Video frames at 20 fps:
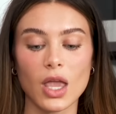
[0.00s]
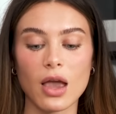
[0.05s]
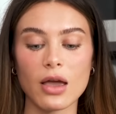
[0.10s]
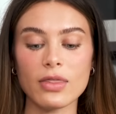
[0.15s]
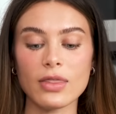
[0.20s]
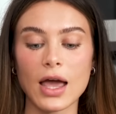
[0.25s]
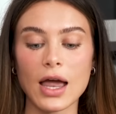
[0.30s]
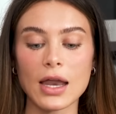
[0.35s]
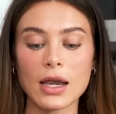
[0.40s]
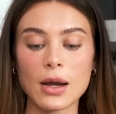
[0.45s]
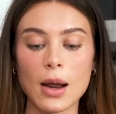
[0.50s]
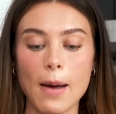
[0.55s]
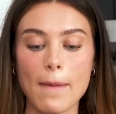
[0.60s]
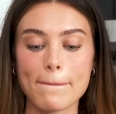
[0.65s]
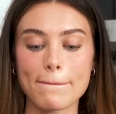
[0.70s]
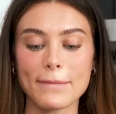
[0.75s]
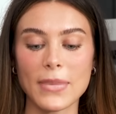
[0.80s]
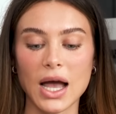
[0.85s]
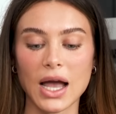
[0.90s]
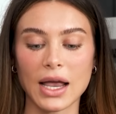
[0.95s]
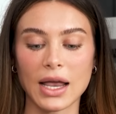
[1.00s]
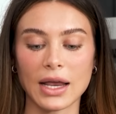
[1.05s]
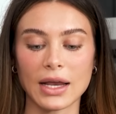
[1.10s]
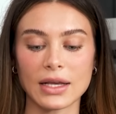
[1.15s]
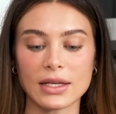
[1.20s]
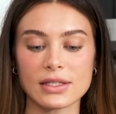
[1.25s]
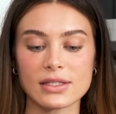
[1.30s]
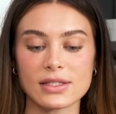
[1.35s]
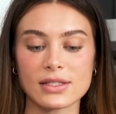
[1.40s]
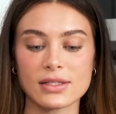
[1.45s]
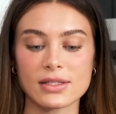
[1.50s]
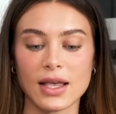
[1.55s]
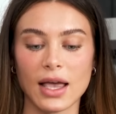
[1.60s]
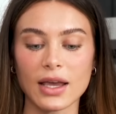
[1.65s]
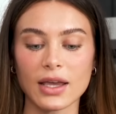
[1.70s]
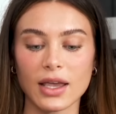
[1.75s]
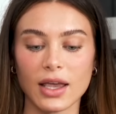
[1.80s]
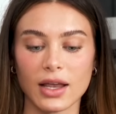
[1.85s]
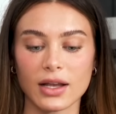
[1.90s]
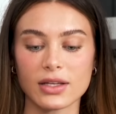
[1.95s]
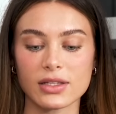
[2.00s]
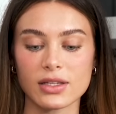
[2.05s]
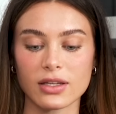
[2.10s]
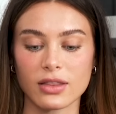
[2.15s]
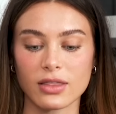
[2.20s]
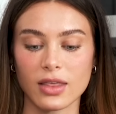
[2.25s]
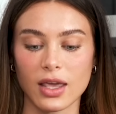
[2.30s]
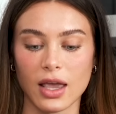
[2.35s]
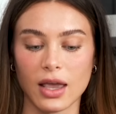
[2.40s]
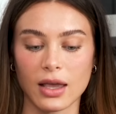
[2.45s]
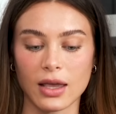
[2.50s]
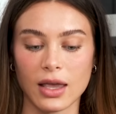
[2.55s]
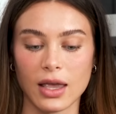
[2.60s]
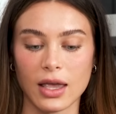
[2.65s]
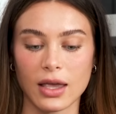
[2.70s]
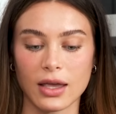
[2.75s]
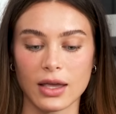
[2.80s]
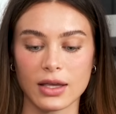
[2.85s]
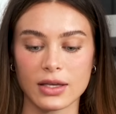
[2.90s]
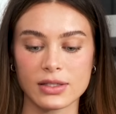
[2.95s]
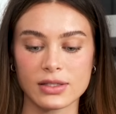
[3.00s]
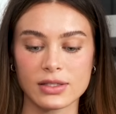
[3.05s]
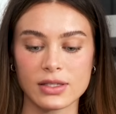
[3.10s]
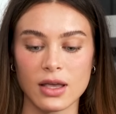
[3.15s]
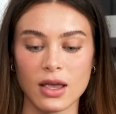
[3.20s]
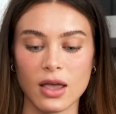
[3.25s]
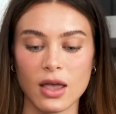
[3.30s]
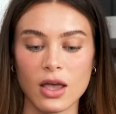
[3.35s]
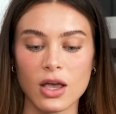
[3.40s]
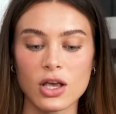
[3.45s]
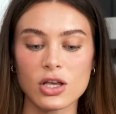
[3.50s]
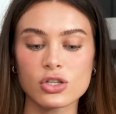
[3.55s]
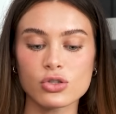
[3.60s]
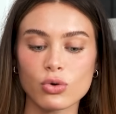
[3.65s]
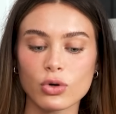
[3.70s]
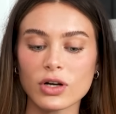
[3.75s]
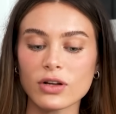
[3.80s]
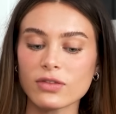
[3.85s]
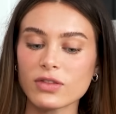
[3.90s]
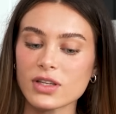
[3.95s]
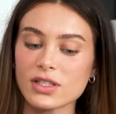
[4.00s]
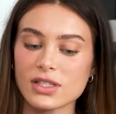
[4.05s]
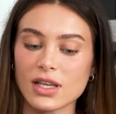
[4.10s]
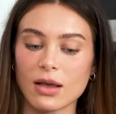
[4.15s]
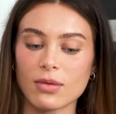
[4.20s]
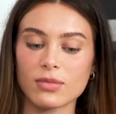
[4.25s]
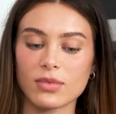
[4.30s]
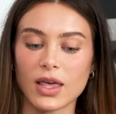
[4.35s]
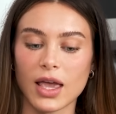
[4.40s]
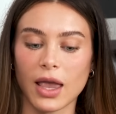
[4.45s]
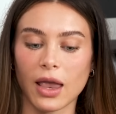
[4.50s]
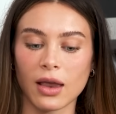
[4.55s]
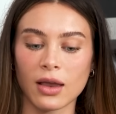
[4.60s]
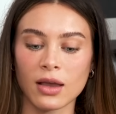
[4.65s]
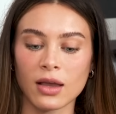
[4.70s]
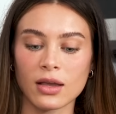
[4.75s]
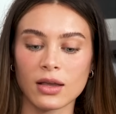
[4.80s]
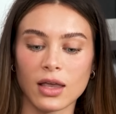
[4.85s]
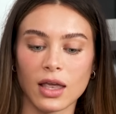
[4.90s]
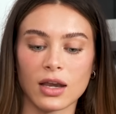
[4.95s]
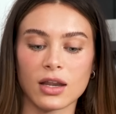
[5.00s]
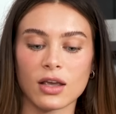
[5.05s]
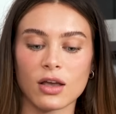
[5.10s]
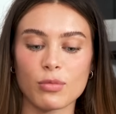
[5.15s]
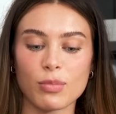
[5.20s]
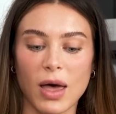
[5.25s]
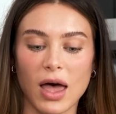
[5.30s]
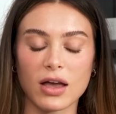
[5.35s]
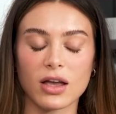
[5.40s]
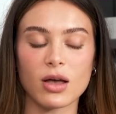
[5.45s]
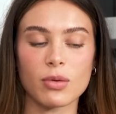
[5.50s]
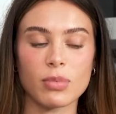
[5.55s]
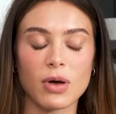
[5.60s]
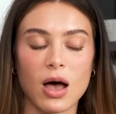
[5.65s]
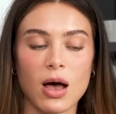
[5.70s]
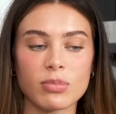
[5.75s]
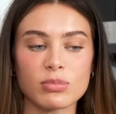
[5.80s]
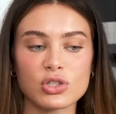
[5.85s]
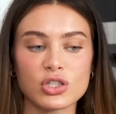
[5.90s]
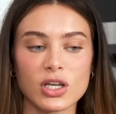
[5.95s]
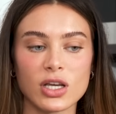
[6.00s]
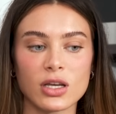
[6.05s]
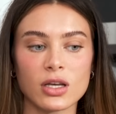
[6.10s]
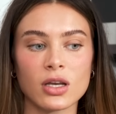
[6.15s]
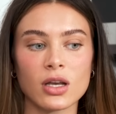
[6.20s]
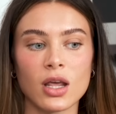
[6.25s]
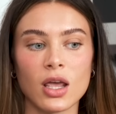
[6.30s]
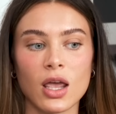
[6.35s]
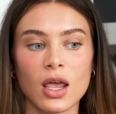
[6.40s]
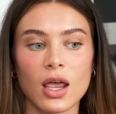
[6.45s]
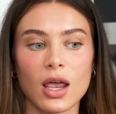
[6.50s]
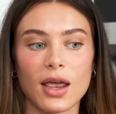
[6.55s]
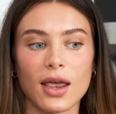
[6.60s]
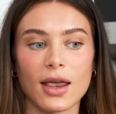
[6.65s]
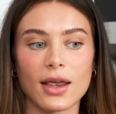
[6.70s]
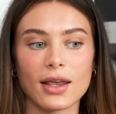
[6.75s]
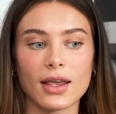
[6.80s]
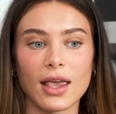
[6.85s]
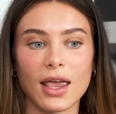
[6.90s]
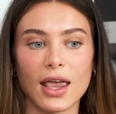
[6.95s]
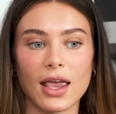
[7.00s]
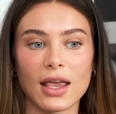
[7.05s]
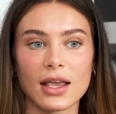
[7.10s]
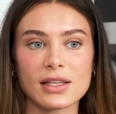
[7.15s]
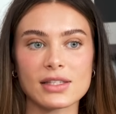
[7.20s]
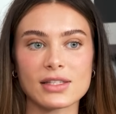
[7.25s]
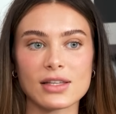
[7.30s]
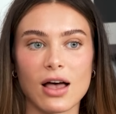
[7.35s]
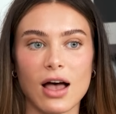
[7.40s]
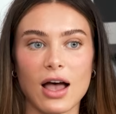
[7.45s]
And then my second thing is sort of the same thing, getting a backup option in case